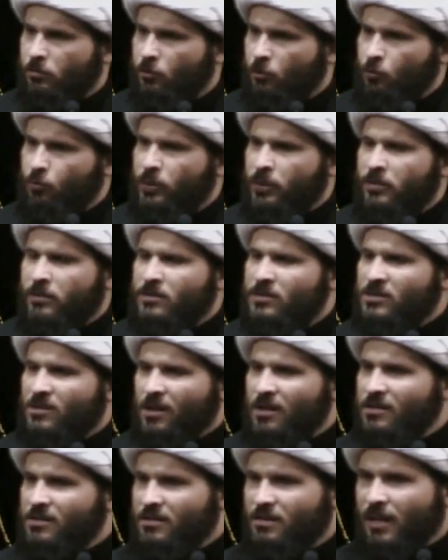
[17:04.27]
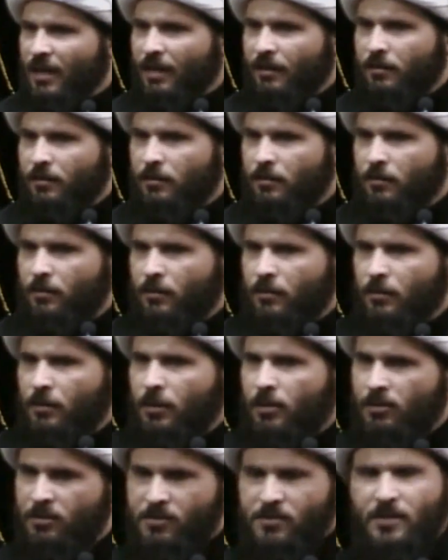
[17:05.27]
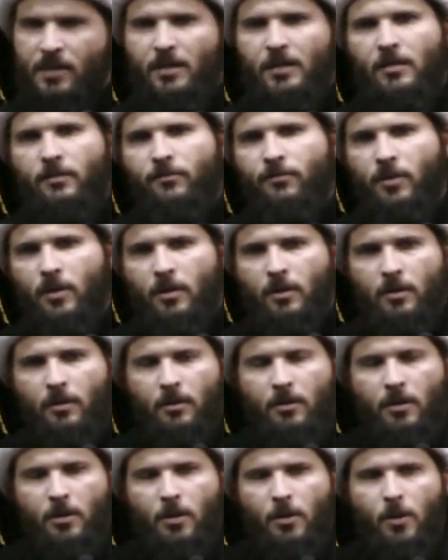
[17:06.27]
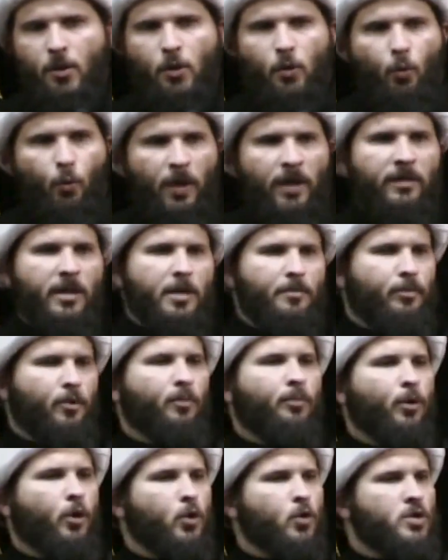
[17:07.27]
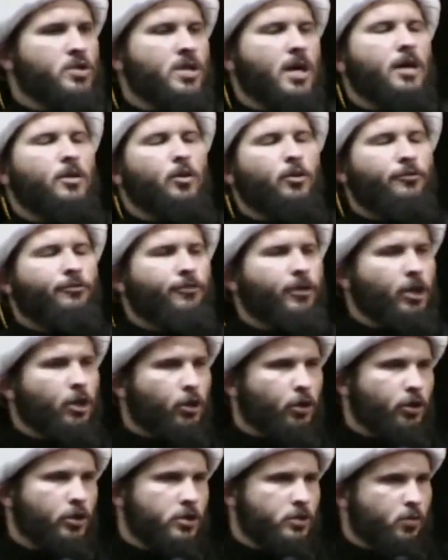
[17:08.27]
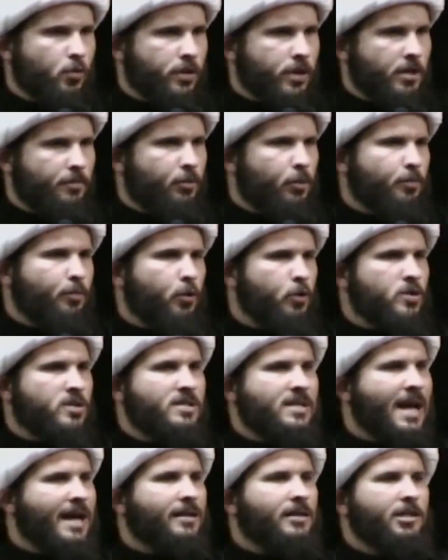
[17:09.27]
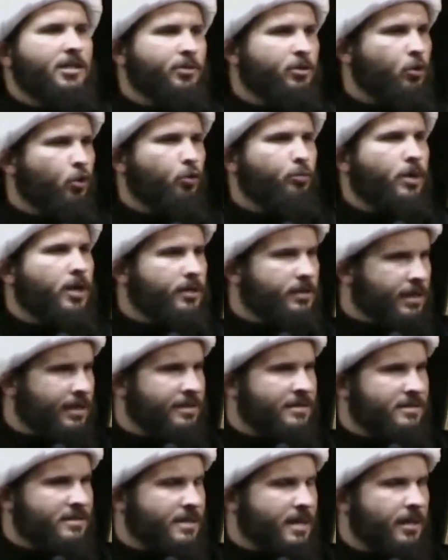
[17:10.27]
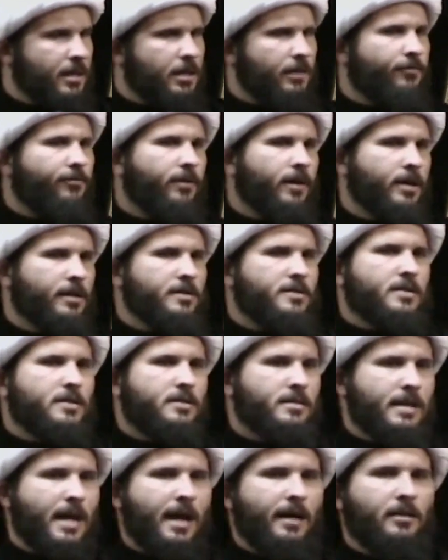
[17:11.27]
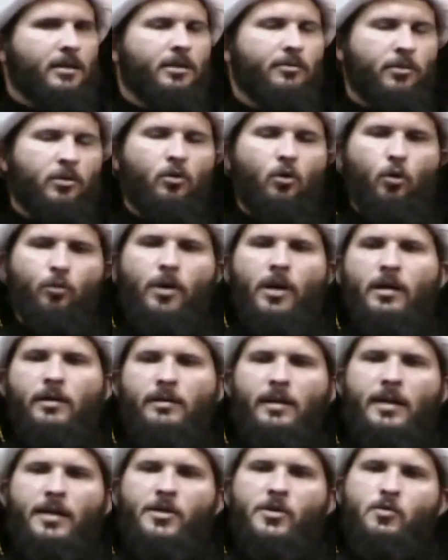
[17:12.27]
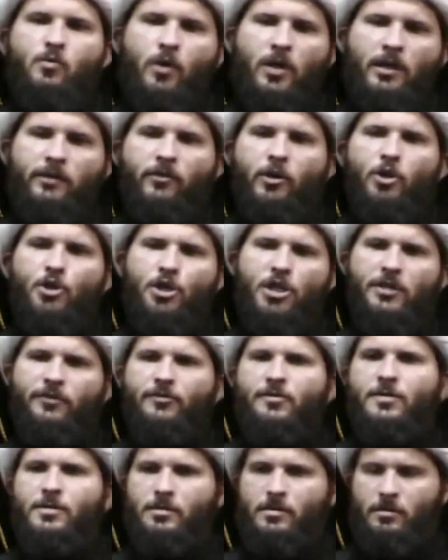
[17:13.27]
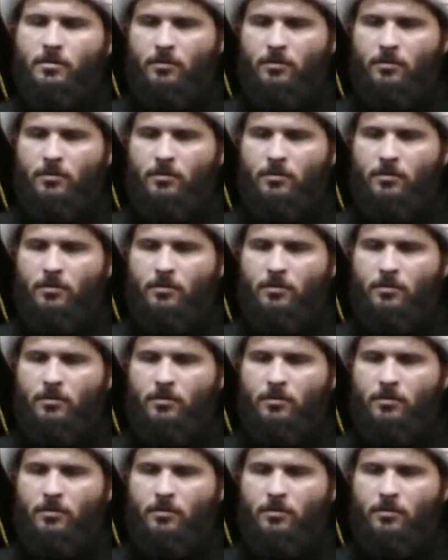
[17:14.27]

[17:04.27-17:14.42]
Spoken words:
Nobody discussed that in Saqifa. When they proposed other figures, when they proposed Sa'd ibn Ubadah in Saqifa, they said Sa'd ibn Ubadah is one of our chiefs.